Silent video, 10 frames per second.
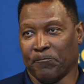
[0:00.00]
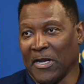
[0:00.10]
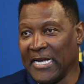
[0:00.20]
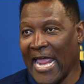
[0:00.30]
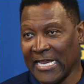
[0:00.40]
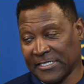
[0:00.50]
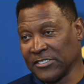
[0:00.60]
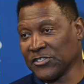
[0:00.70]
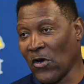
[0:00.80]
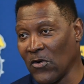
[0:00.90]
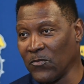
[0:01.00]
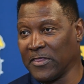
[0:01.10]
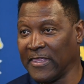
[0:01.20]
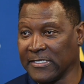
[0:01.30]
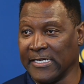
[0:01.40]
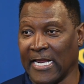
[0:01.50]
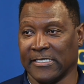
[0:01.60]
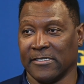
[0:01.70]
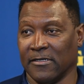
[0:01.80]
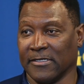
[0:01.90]
But it has to start with this
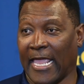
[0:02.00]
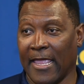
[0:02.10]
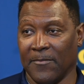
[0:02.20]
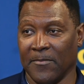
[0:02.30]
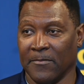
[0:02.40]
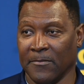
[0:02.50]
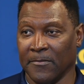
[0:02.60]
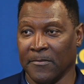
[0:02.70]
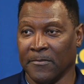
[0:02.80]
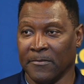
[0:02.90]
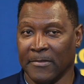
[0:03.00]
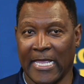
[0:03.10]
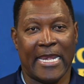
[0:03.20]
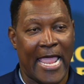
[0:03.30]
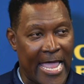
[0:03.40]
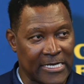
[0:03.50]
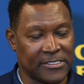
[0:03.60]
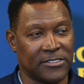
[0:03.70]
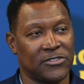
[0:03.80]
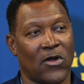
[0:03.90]
next game. It
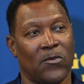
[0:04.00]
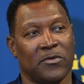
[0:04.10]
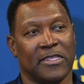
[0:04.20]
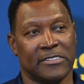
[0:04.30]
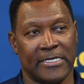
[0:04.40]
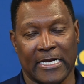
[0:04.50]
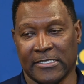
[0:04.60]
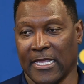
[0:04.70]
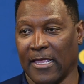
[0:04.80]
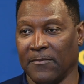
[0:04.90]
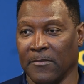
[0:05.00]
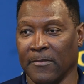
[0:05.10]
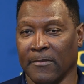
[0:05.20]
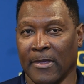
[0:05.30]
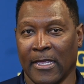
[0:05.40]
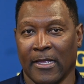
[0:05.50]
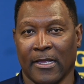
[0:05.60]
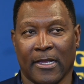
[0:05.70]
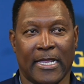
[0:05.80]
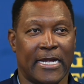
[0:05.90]
has to start with this next game.
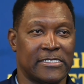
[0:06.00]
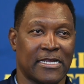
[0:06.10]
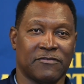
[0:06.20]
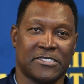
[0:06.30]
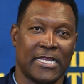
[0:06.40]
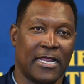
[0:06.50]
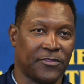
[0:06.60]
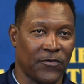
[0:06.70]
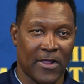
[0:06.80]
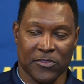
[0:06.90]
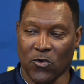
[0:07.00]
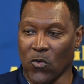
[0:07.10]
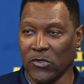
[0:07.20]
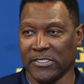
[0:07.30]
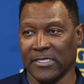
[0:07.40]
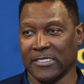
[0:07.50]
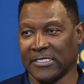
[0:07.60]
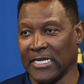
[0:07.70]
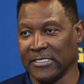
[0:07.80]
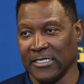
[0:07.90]
And as I've said throughout the course of the
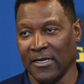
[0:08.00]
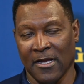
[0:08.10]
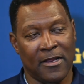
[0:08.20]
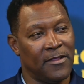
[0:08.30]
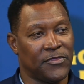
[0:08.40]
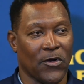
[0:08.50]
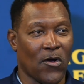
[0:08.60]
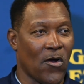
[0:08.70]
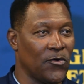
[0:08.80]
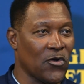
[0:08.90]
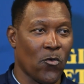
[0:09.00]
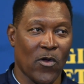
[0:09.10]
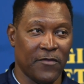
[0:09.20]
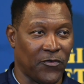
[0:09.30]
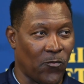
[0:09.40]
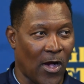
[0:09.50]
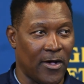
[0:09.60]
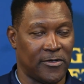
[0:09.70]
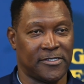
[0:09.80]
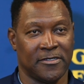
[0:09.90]
season, there are no waiver
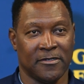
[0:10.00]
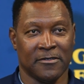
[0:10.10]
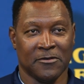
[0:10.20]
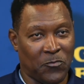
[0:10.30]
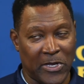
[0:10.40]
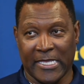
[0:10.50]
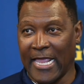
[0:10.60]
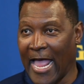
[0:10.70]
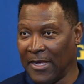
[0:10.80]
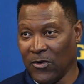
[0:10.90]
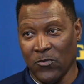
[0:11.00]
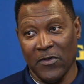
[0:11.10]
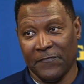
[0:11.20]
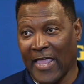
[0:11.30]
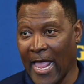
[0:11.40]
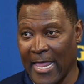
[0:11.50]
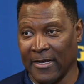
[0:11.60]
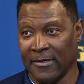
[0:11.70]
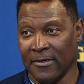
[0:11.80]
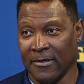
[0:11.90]
wires. We got who we've got.